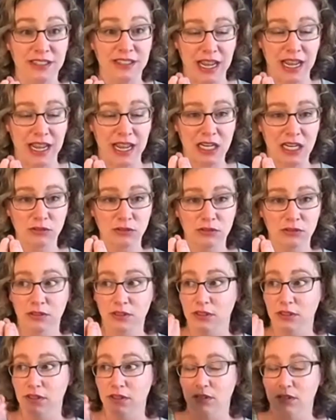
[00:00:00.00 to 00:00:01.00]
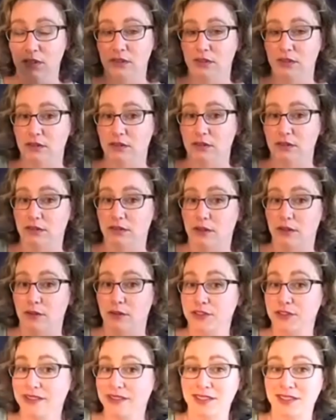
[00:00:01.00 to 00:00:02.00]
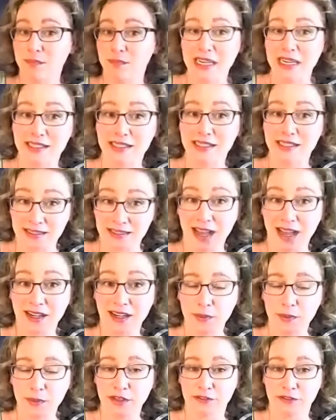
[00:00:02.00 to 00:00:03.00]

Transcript: now doesn't mean it's not going to be